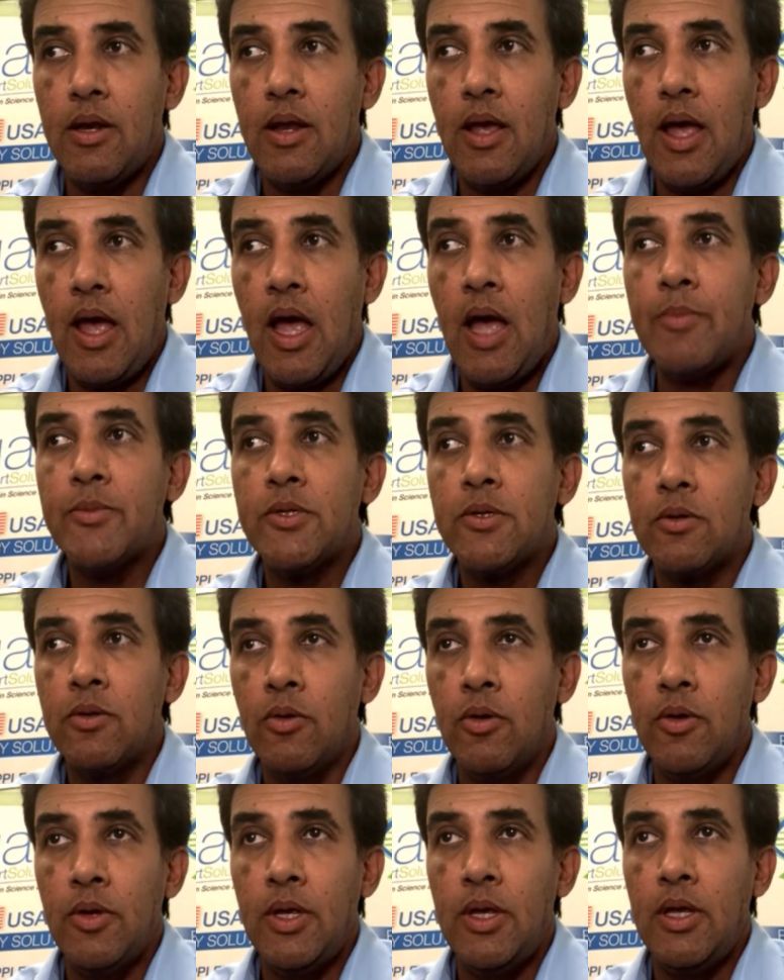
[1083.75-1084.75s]

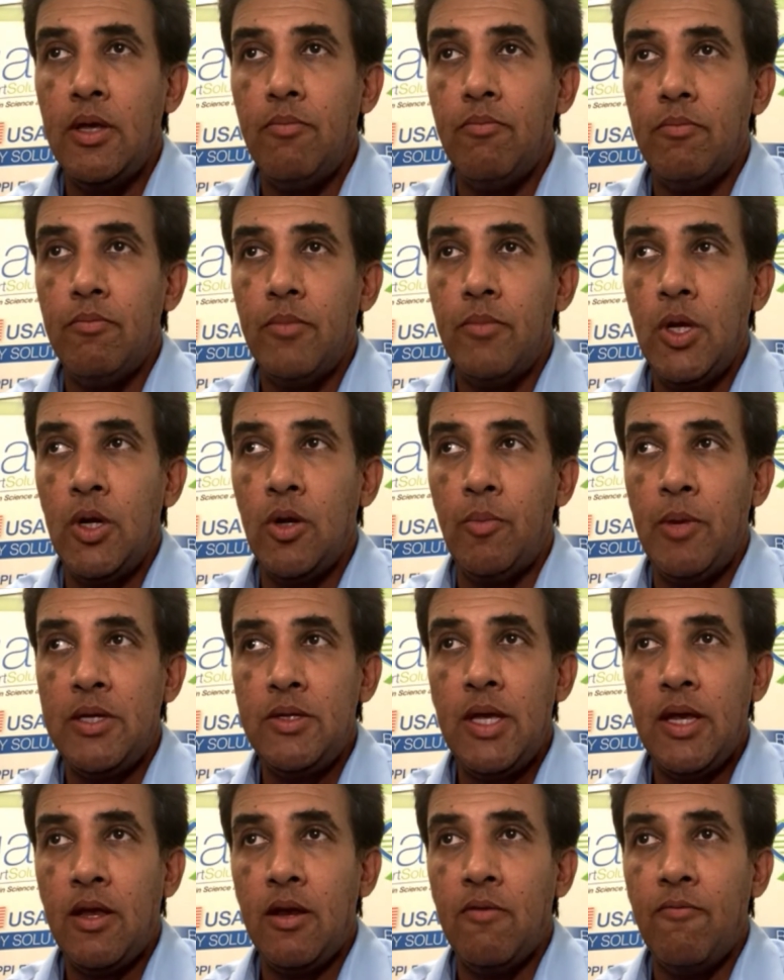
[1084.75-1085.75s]
absolutely be
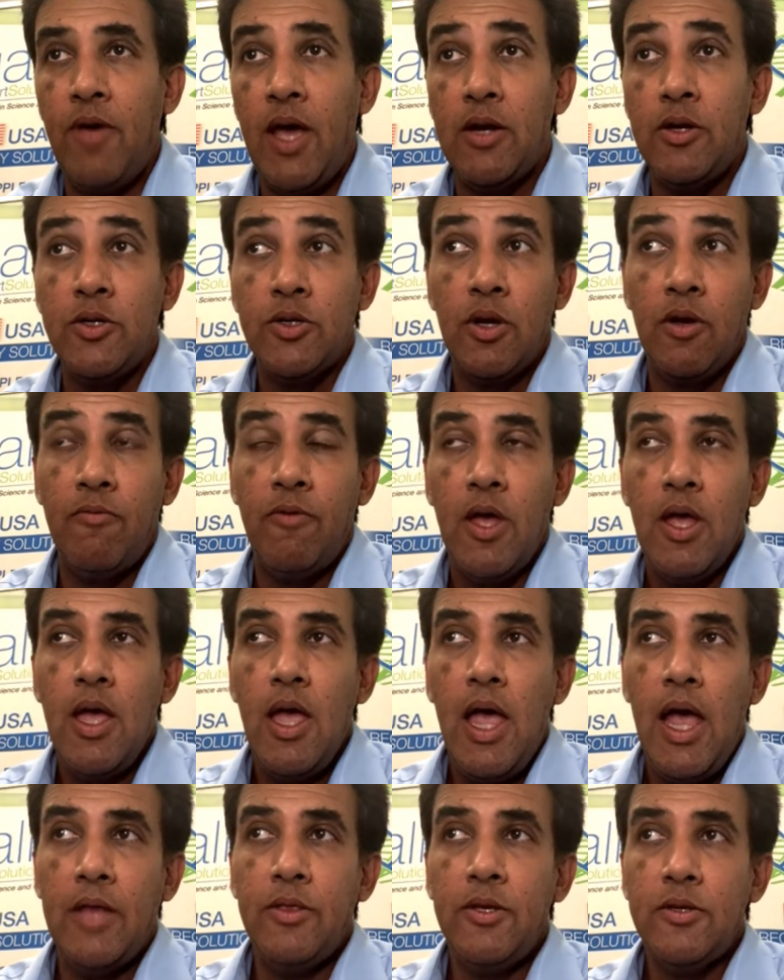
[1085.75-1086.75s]
taken advantage of.
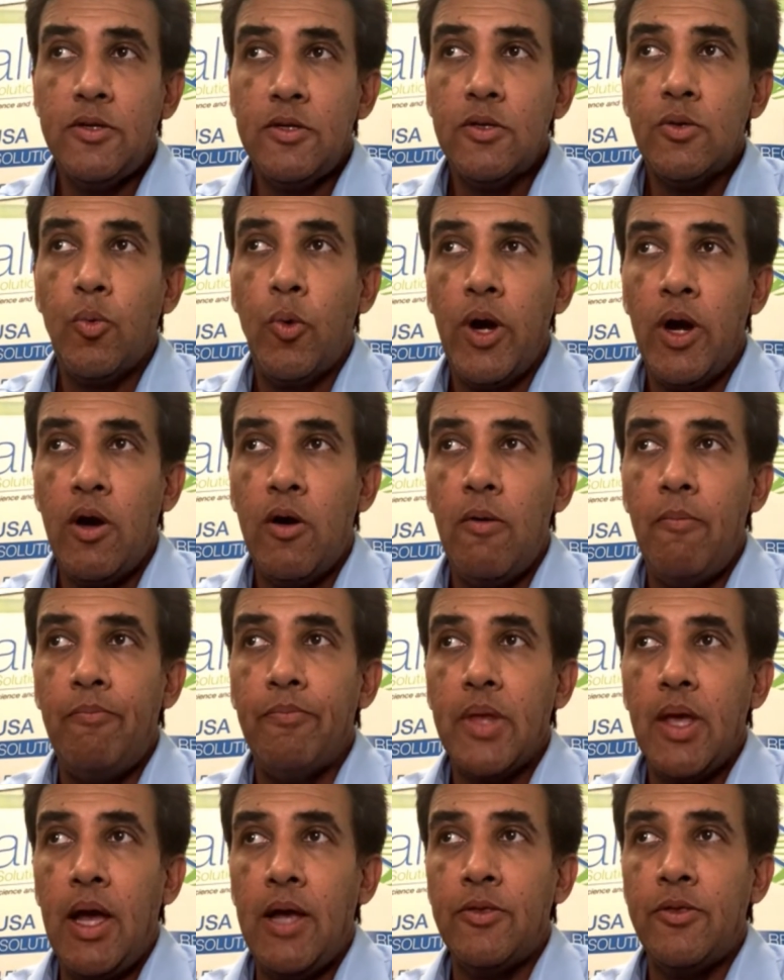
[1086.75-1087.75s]
And this is where
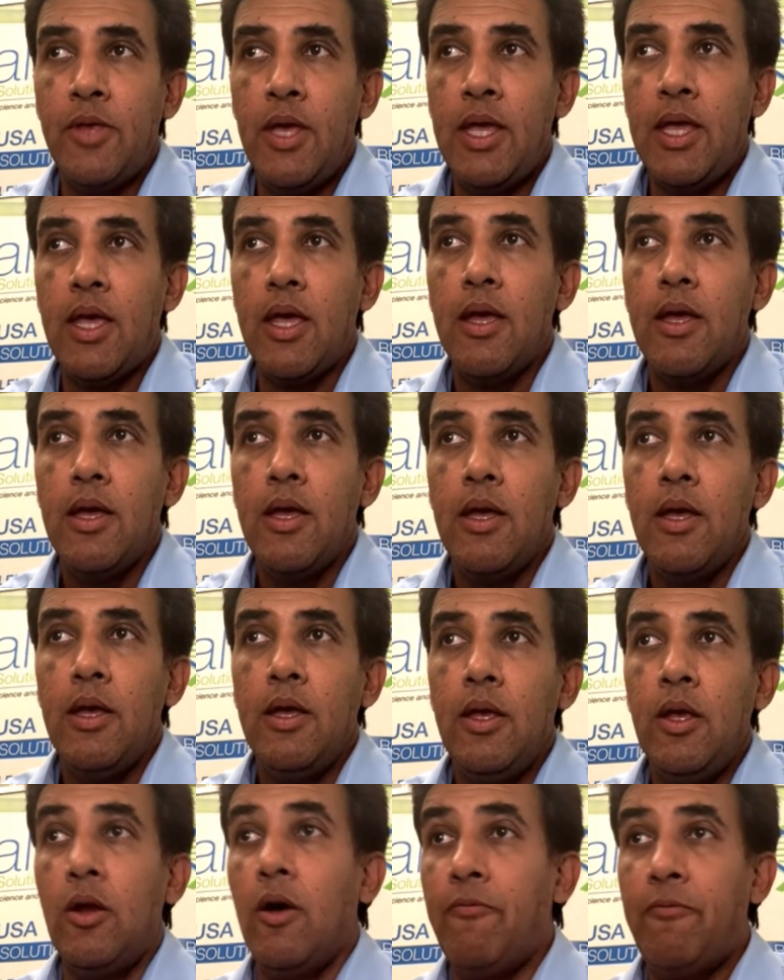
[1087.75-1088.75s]
I think
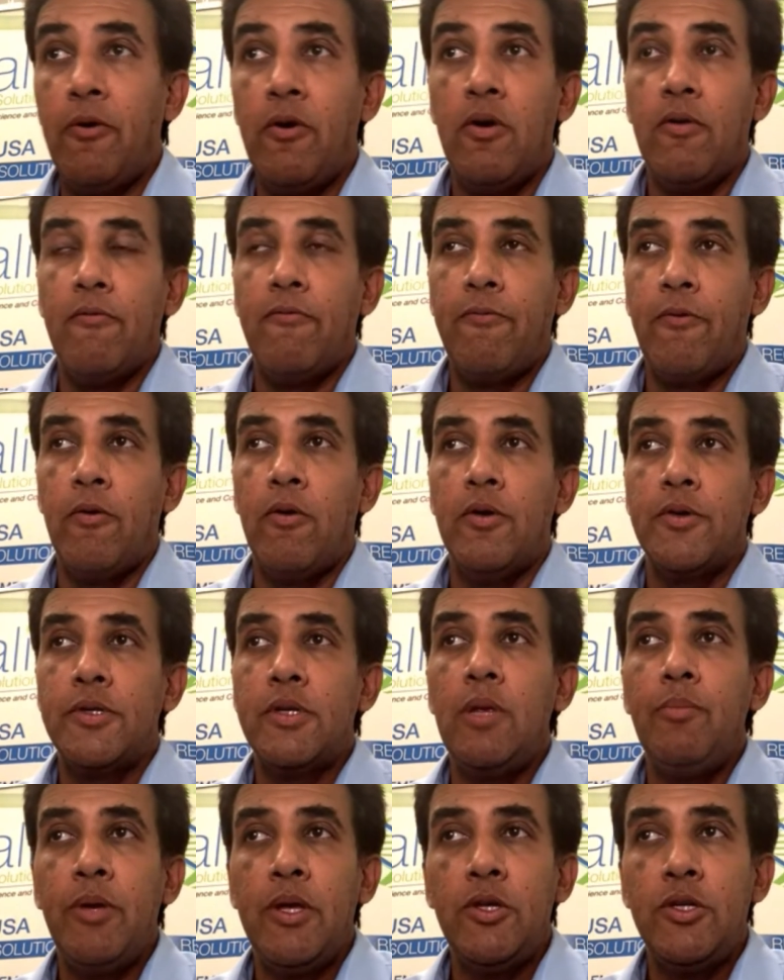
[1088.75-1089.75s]
for
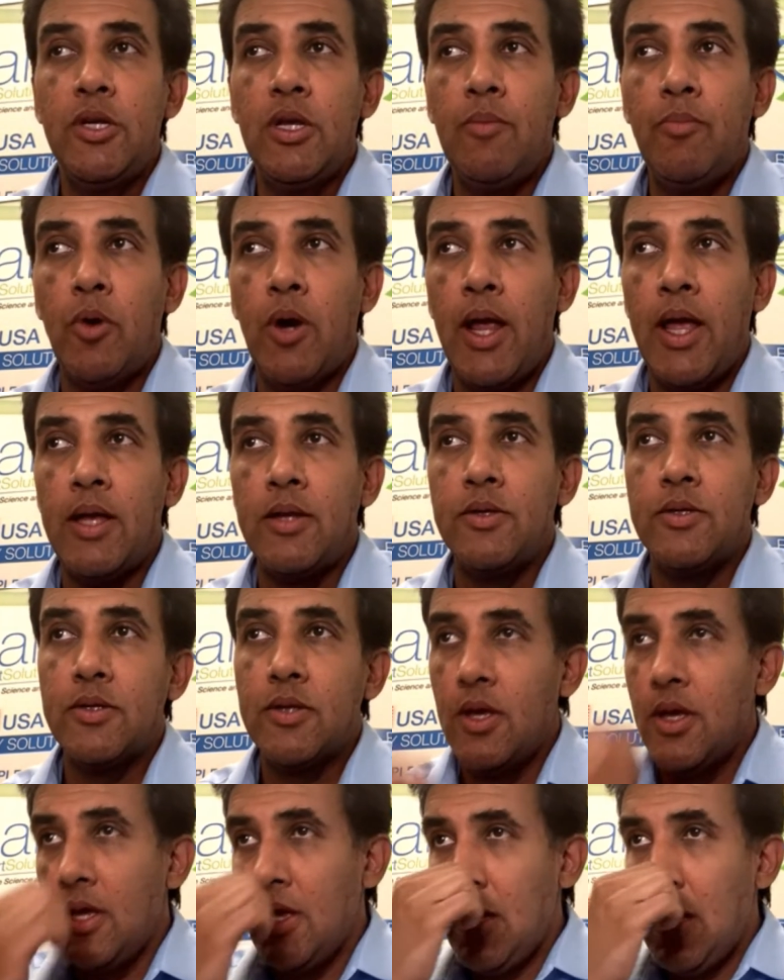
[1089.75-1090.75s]
CPG brands,
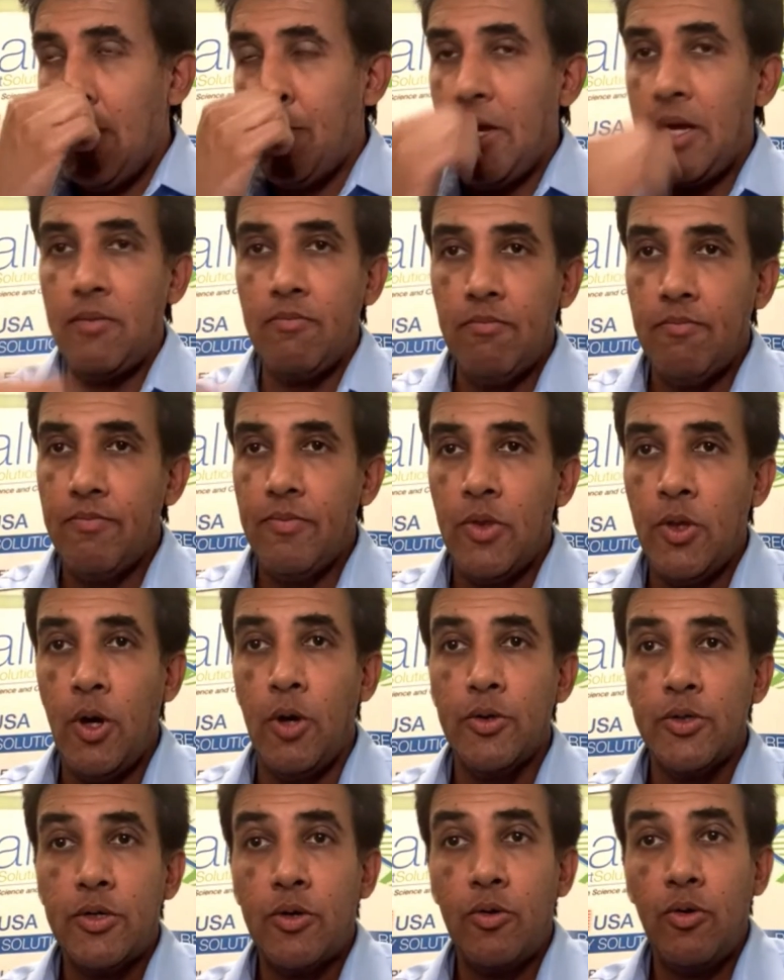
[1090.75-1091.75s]
I mean,
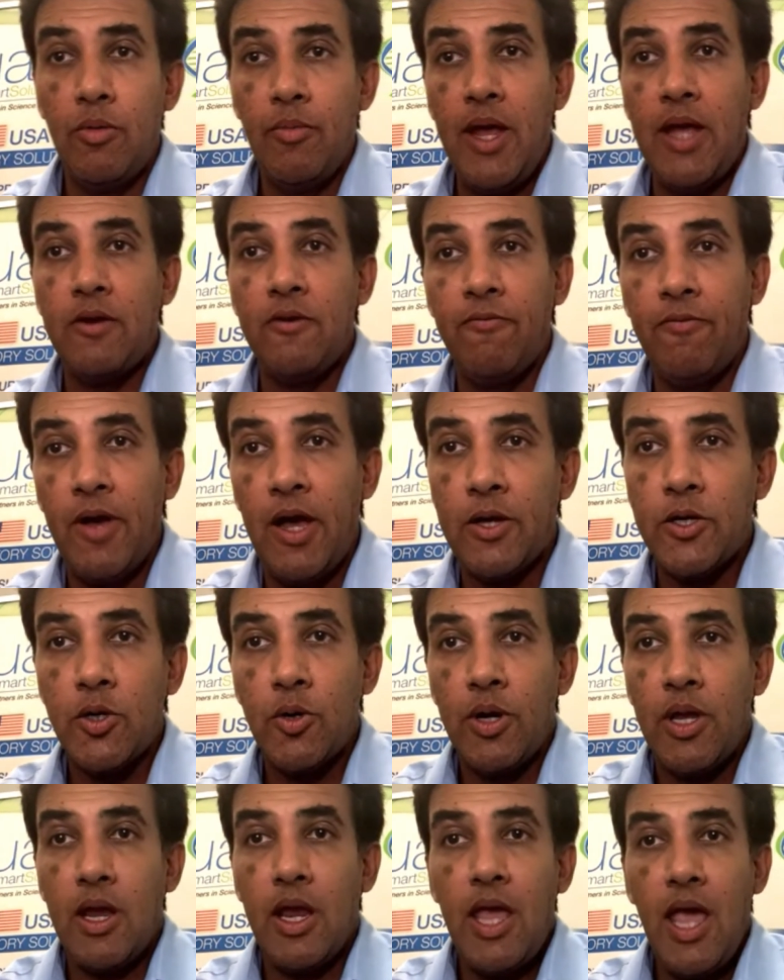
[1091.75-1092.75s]
those who are manufacturing
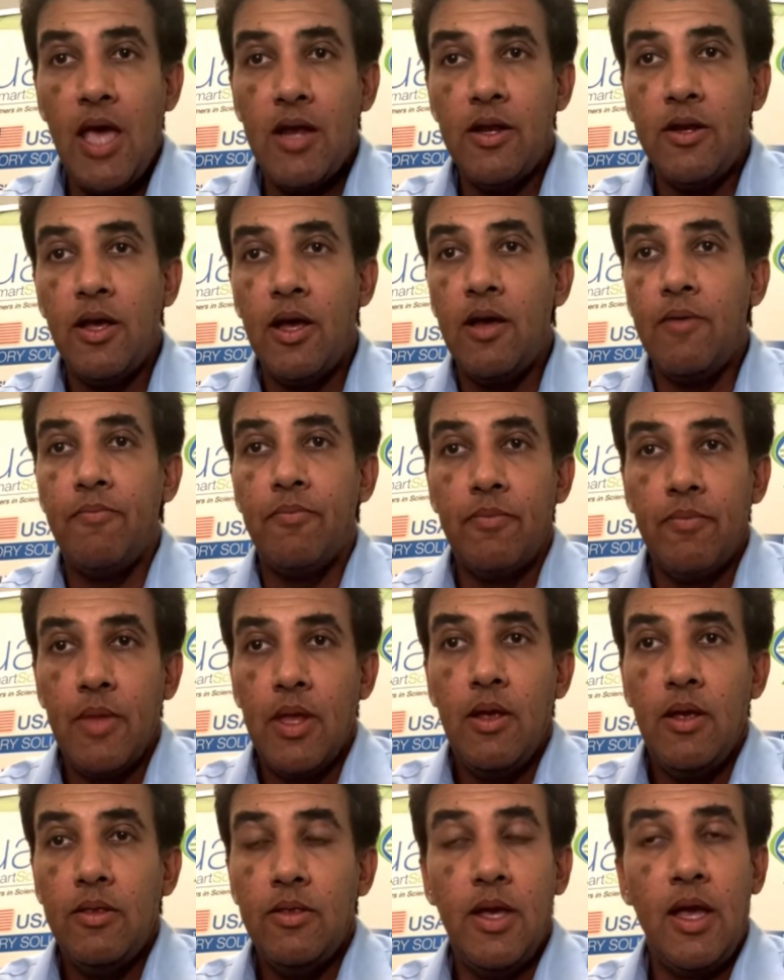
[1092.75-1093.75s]
in Canada,
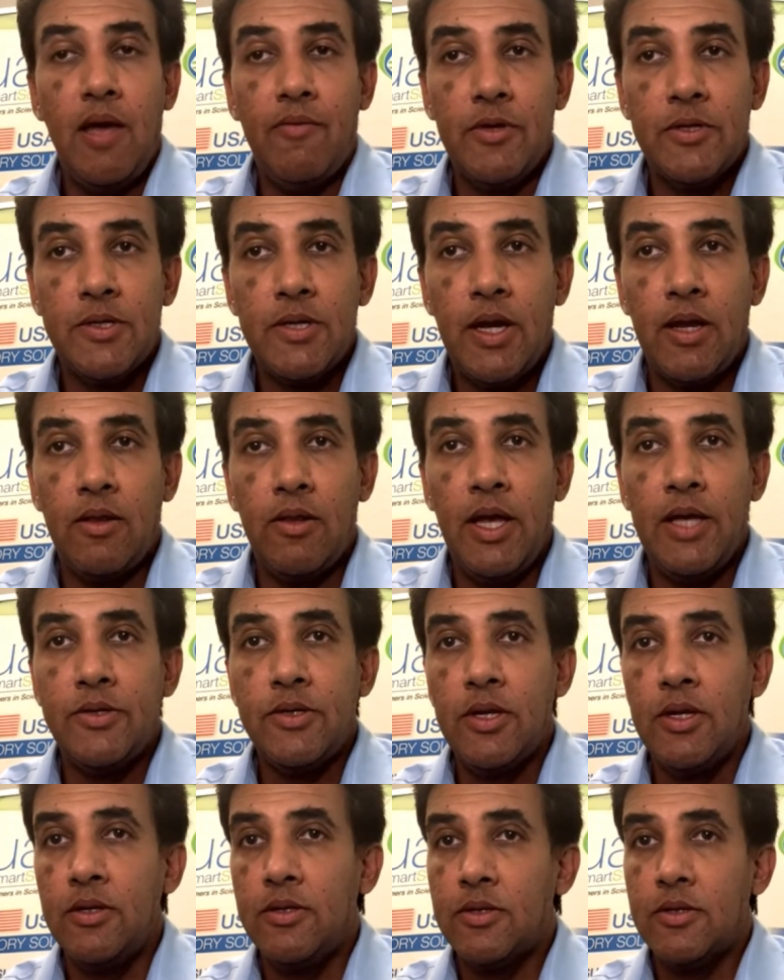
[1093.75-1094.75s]
they have a site
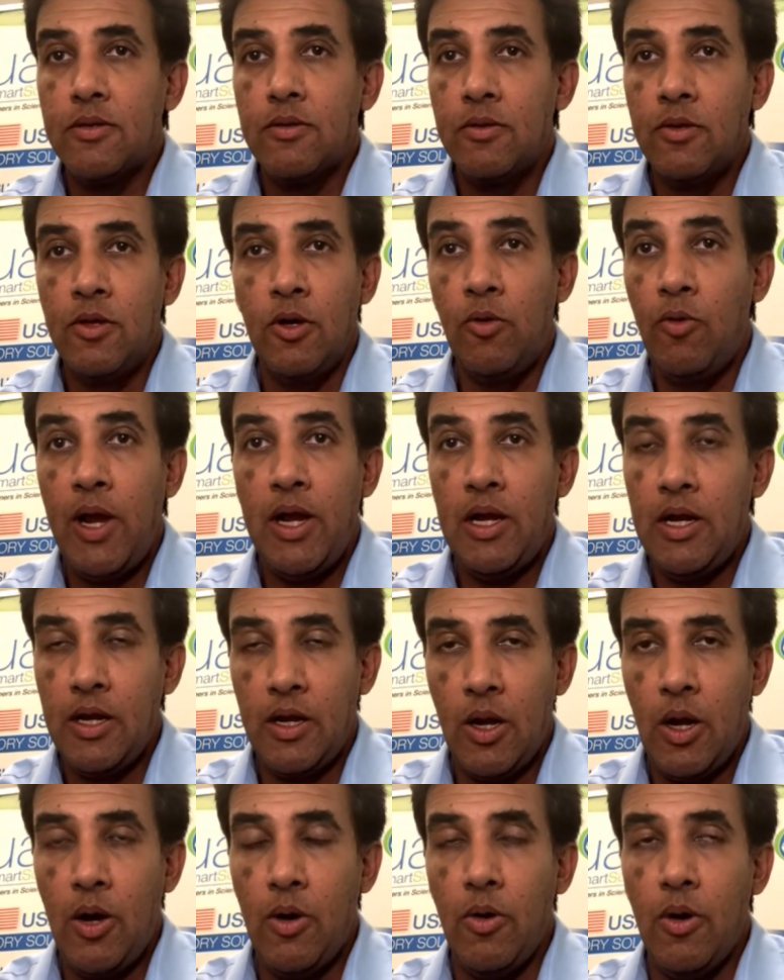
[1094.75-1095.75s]
license, they're ready to
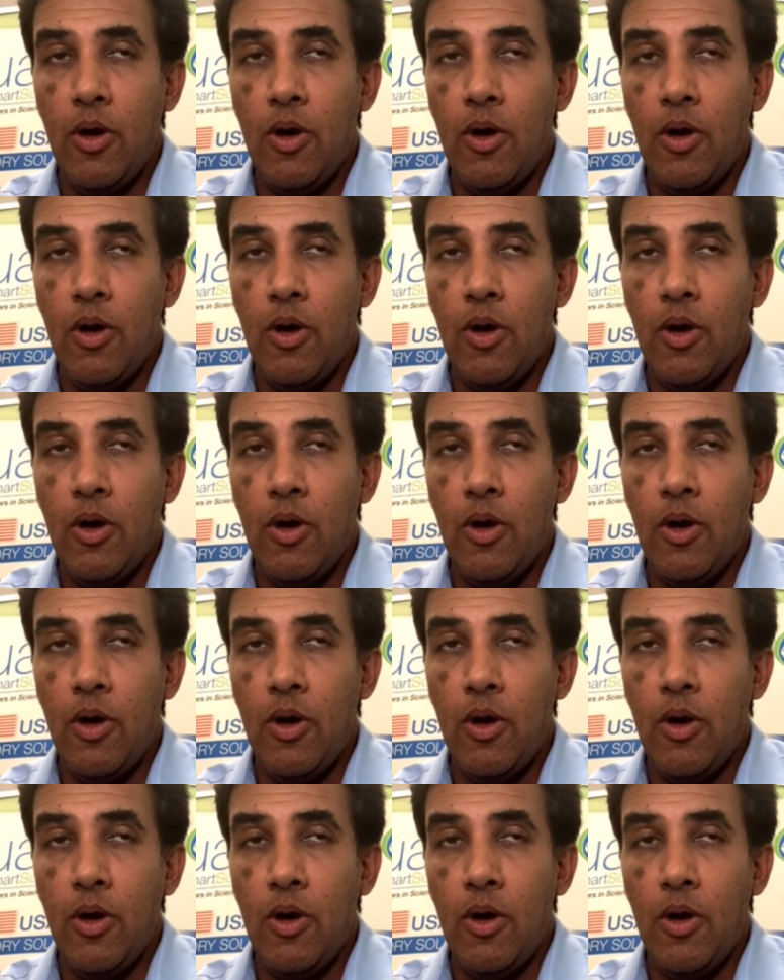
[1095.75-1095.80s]
go.